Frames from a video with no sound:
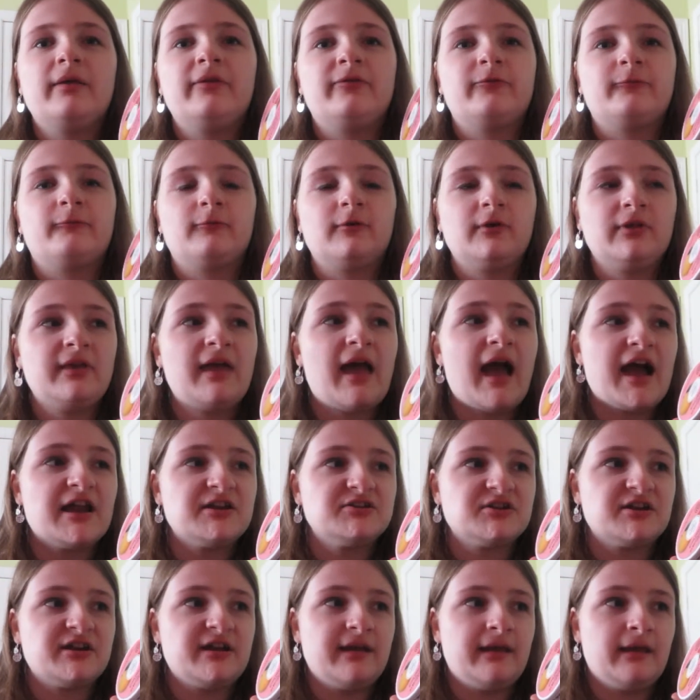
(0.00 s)
it's really
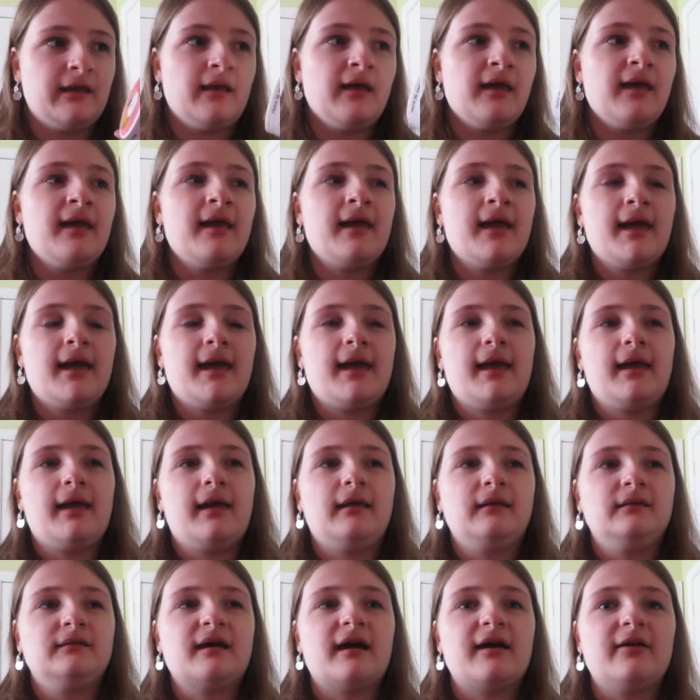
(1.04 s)
hydrating,
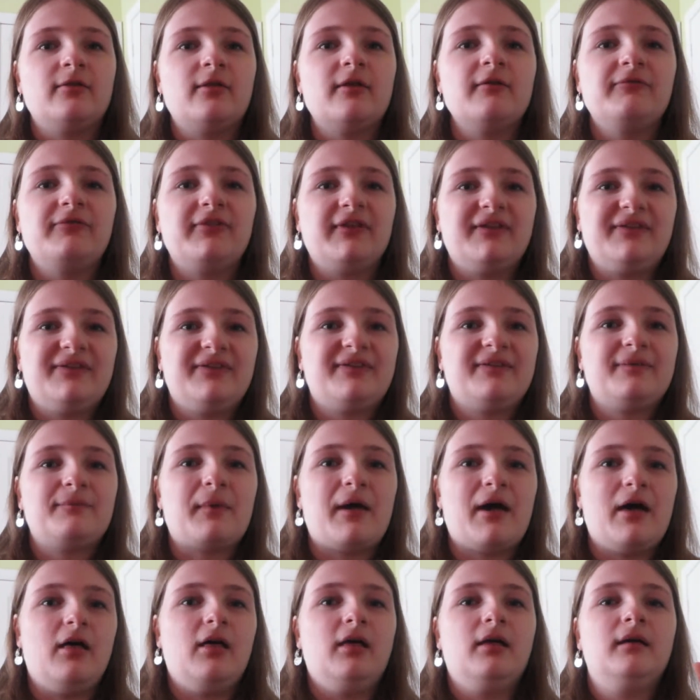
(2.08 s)
and I love this
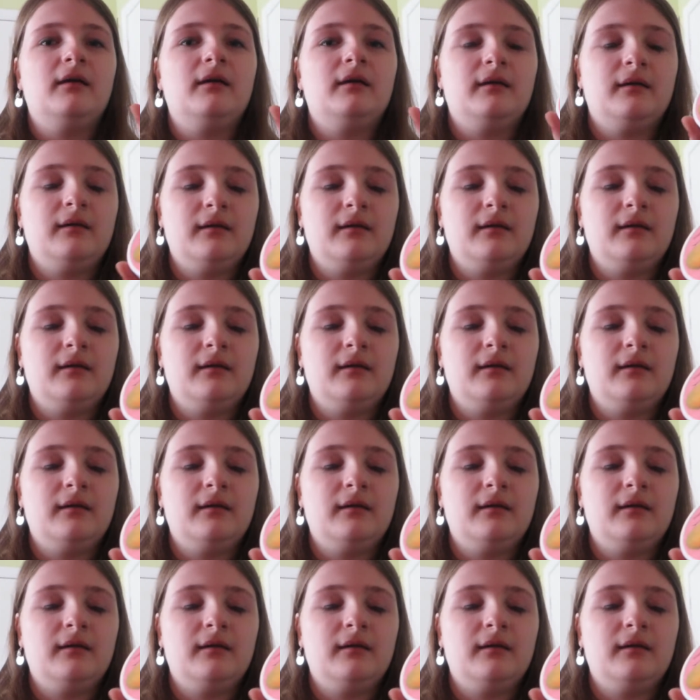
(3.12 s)
smell.